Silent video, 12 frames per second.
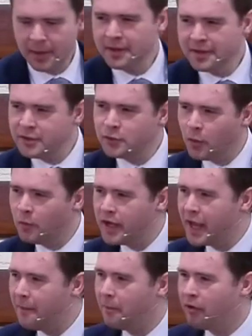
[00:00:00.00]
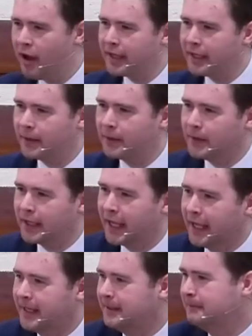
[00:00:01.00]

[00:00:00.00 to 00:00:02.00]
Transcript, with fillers: this is when we get practical again.